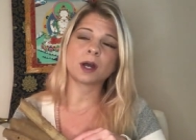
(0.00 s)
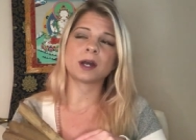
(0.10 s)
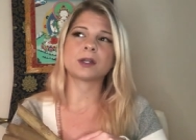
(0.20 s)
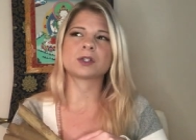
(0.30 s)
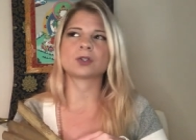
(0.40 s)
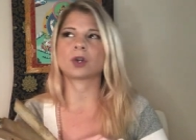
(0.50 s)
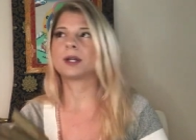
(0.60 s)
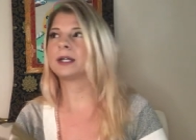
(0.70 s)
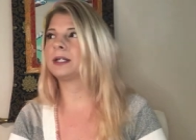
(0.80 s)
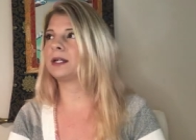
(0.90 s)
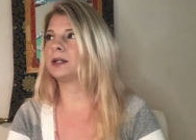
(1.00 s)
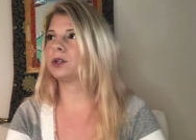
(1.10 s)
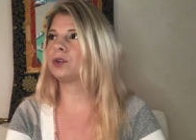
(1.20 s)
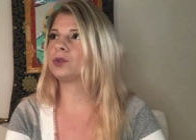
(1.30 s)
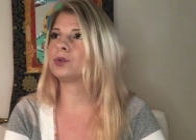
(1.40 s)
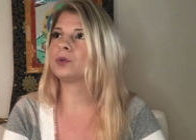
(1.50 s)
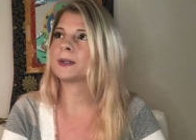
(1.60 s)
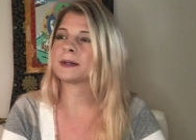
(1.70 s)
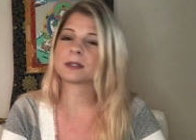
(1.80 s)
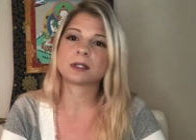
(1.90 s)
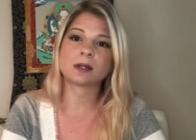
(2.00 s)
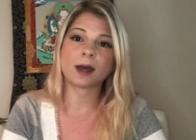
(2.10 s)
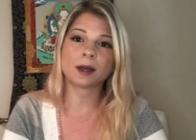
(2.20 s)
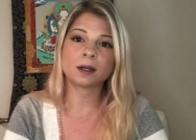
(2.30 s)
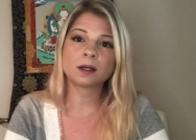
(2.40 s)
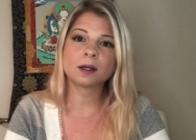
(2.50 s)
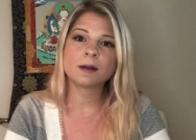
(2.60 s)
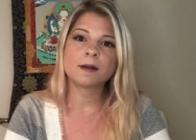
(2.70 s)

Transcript: I started in 2009